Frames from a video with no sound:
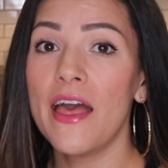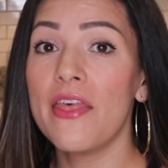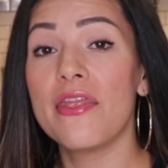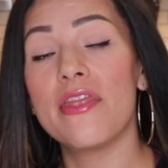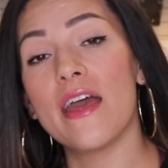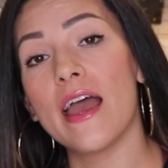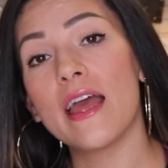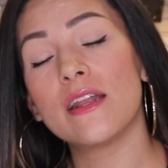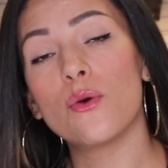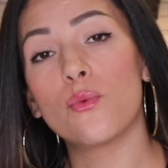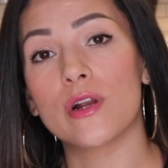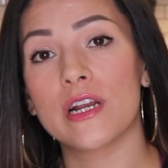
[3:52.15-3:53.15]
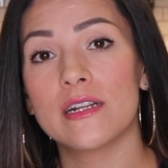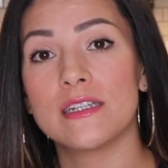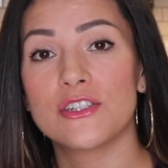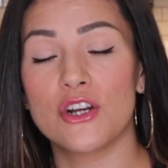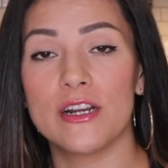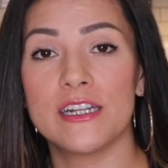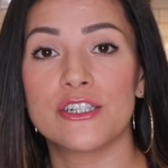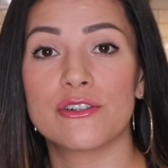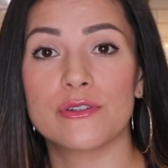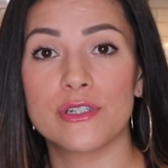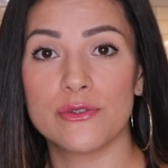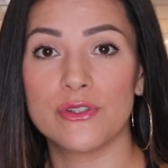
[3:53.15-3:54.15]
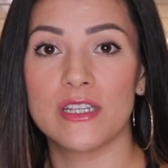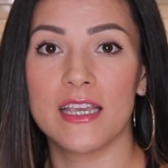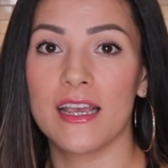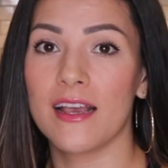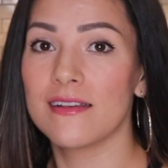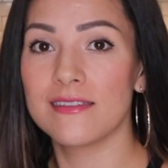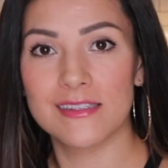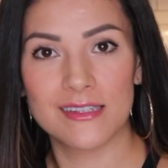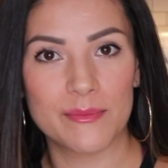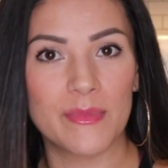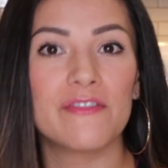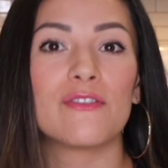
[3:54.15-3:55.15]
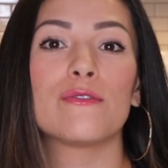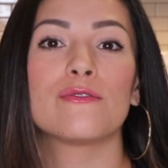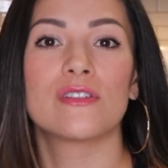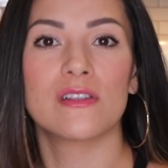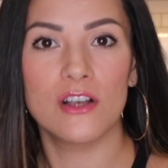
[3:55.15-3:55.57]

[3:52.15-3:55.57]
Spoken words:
then we're gonna start introducing some of those